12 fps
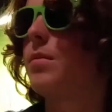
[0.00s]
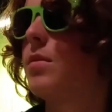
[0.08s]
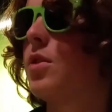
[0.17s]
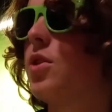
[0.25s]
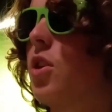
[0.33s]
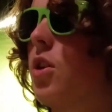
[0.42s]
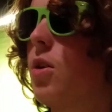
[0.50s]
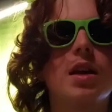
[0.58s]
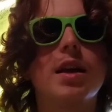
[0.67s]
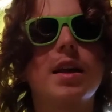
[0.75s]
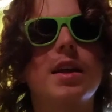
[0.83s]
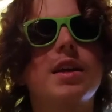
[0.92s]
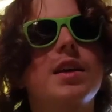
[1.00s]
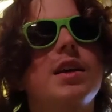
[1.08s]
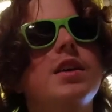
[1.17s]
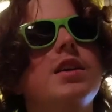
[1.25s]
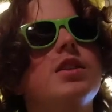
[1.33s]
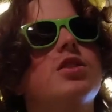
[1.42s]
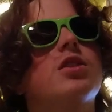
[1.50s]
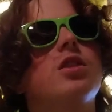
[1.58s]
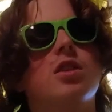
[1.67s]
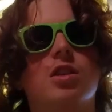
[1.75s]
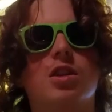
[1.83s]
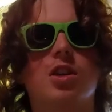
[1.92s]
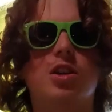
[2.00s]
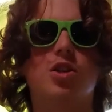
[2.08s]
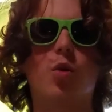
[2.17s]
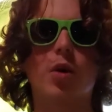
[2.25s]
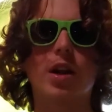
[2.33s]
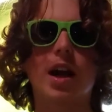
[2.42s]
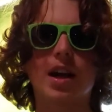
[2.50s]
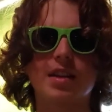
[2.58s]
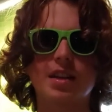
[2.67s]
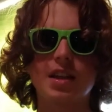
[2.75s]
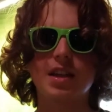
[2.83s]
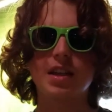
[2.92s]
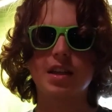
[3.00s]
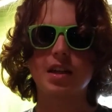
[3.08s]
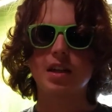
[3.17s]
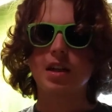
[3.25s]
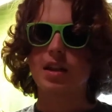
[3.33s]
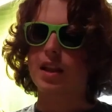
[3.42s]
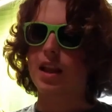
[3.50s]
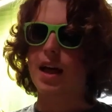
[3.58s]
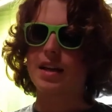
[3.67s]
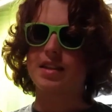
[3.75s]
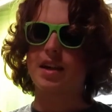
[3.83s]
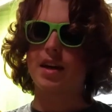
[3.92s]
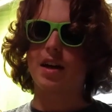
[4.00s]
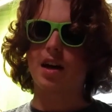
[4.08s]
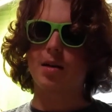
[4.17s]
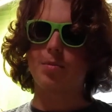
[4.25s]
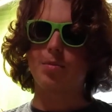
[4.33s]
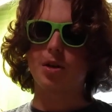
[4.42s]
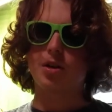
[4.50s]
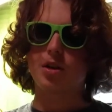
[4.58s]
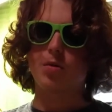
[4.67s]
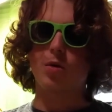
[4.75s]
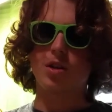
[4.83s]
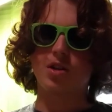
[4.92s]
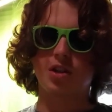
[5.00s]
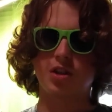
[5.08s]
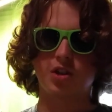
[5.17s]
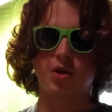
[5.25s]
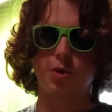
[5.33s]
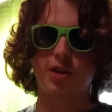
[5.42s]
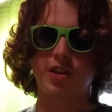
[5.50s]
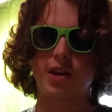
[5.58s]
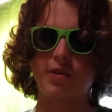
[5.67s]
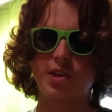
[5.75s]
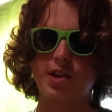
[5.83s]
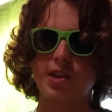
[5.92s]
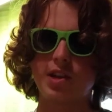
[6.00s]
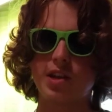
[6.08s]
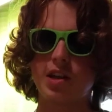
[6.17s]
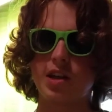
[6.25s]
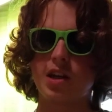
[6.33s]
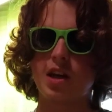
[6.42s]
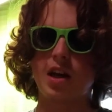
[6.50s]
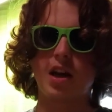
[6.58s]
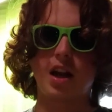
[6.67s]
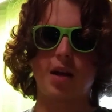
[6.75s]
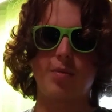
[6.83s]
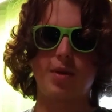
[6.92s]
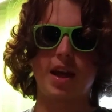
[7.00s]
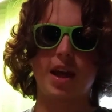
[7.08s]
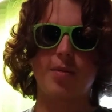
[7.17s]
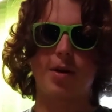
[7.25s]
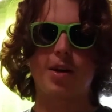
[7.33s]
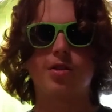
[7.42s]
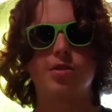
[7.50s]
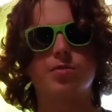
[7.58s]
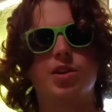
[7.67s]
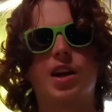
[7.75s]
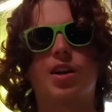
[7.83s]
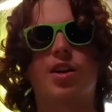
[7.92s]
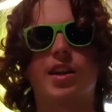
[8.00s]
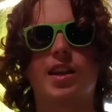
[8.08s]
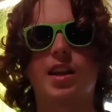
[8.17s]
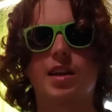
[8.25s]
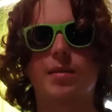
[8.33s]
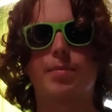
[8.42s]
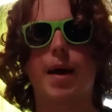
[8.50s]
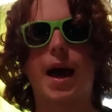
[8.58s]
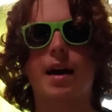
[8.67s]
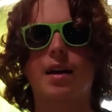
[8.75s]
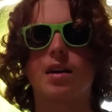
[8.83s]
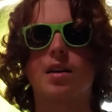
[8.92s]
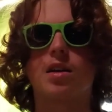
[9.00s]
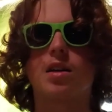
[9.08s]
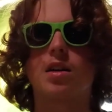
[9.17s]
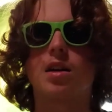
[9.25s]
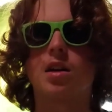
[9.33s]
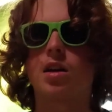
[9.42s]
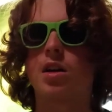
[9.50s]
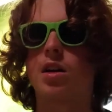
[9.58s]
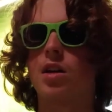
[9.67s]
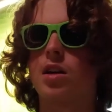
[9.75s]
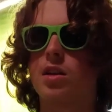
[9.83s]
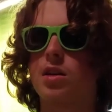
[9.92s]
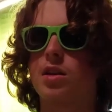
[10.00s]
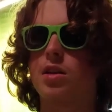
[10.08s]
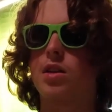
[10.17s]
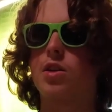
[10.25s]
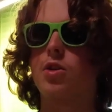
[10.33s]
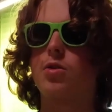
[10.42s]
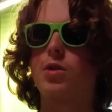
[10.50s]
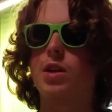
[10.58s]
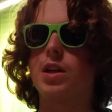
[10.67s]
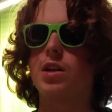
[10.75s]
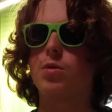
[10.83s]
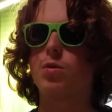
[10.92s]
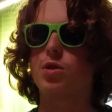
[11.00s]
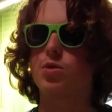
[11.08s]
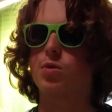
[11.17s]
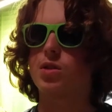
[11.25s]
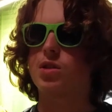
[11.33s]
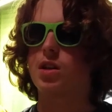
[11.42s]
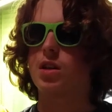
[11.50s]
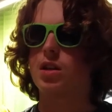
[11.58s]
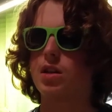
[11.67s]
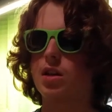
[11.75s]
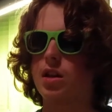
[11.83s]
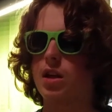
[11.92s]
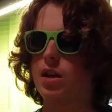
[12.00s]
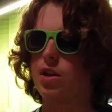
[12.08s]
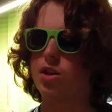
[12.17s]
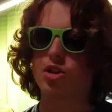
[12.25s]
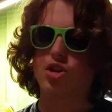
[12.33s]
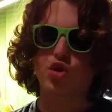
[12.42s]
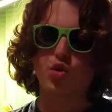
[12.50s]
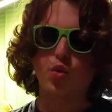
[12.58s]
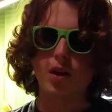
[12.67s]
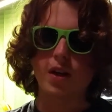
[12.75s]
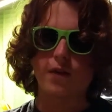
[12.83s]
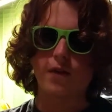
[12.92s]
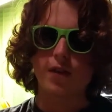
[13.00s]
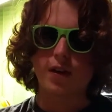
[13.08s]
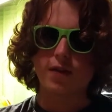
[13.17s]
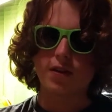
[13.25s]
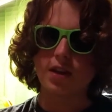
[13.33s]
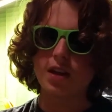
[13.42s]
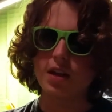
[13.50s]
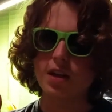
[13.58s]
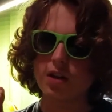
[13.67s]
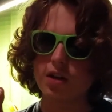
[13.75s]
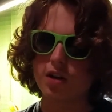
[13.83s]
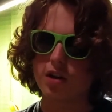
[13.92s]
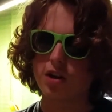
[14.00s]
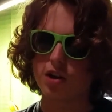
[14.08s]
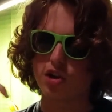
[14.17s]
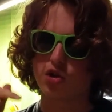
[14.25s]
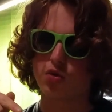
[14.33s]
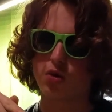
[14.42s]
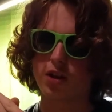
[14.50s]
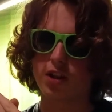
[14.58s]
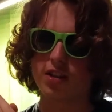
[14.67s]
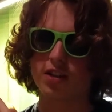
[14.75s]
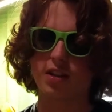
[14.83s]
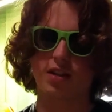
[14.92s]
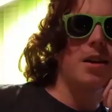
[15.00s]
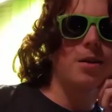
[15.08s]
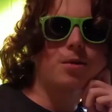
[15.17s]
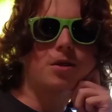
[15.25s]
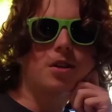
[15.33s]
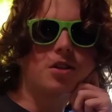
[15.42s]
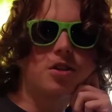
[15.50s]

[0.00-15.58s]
So, it is currently 2019. The last I uploaded was in 2017. I began my YouTube channel, I think, back the new year, which was either 2015 or 2016. It was